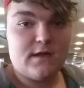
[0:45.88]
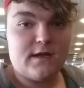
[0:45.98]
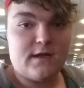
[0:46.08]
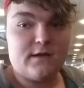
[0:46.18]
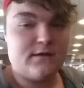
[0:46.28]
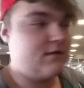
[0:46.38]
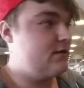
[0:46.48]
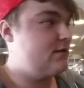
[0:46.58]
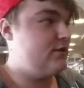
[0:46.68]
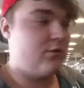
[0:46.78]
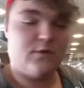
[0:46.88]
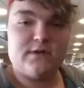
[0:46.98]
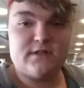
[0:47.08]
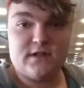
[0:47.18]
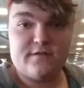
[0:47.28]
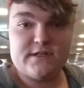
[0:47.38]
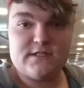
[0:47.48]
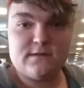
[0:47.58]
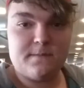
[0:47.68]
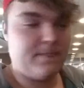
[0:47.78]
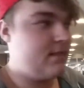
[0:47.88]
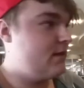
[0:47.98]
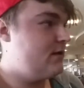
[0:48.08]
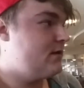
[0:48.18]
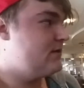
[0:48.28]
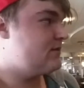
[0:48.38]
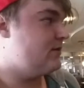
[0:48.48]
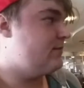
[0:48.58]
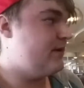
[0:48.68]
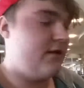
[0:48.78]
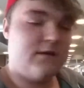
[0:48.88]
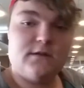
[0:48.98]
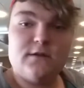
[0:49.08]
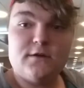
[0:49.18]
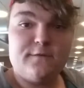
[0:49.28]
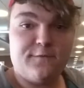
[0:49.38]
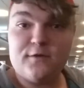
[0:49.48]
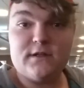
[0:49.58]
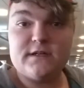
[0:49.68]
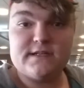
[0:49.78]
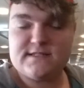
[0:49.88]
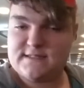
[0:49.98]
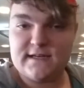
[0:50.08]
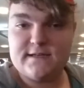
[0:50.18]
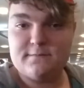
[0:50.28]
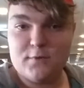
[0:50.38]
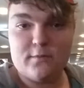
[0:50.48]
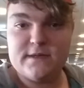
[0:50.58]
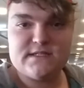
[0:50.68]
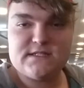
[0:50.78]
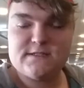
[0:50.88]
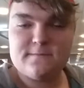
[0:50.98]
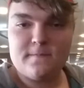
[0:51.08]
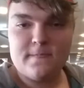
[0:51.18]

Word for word: and you're going to love it. Gonna be full of exciting moments,